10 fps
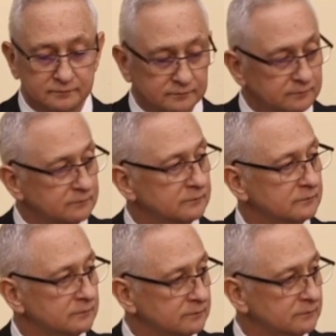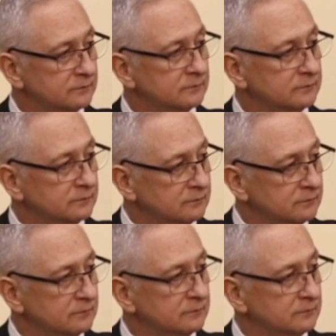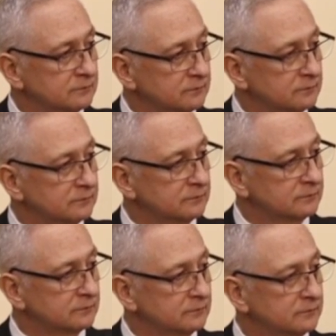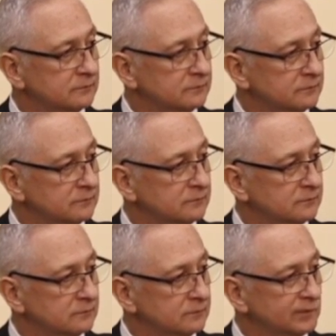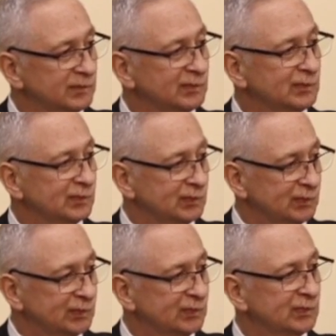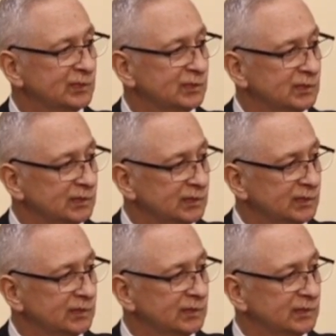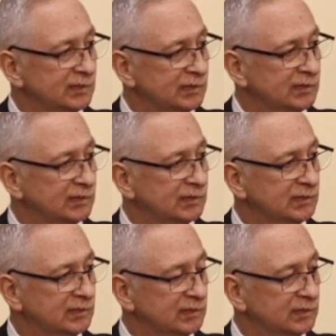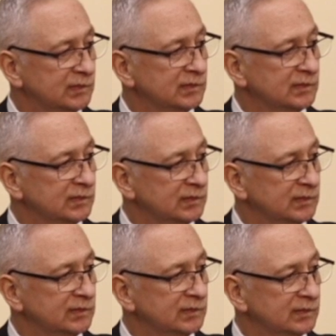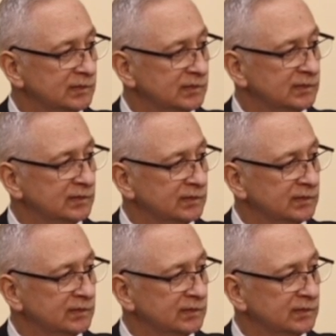Nothing is said.